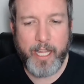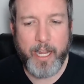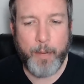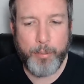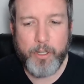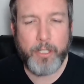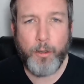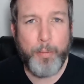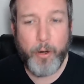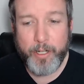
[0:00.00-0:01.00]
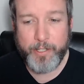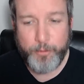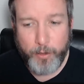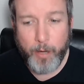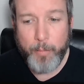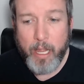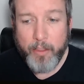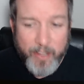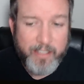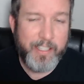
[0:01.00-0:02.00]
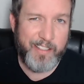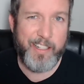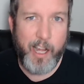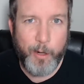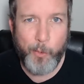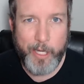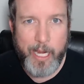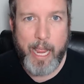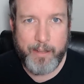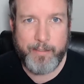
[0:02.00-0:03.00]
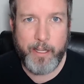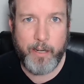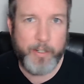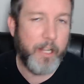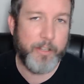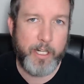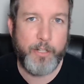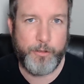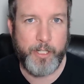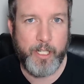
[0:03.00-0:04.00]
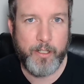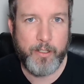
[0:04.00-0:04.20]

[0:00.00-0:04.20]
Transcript: that a political opponent to Trump thinks he's an unwitting asset of another country.